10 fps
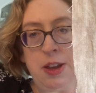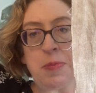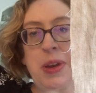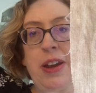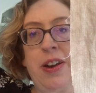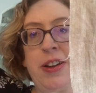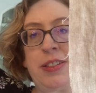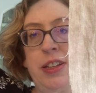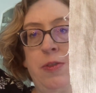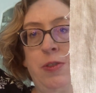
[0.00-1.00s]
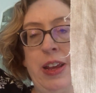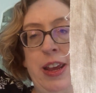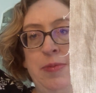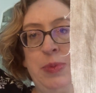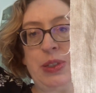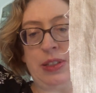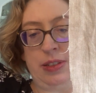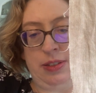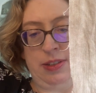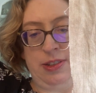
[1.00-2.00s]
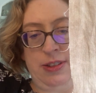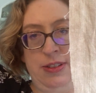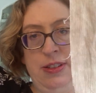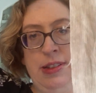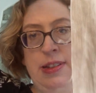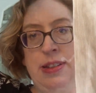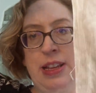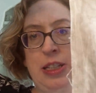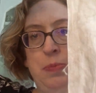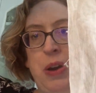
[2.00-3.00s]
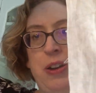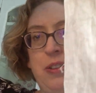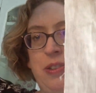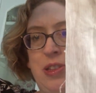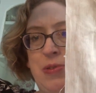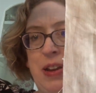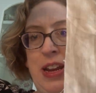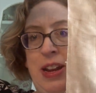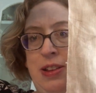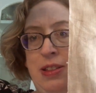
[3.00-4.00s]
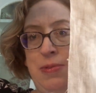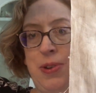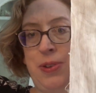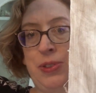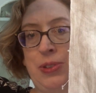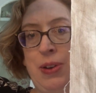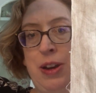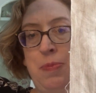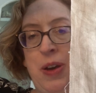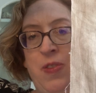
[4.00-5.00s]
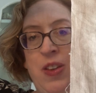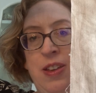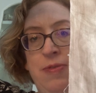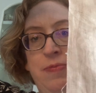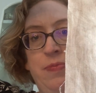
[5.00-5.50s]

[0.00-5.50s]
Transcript: My Heart is in Flames. That's part 3, the rose right above it.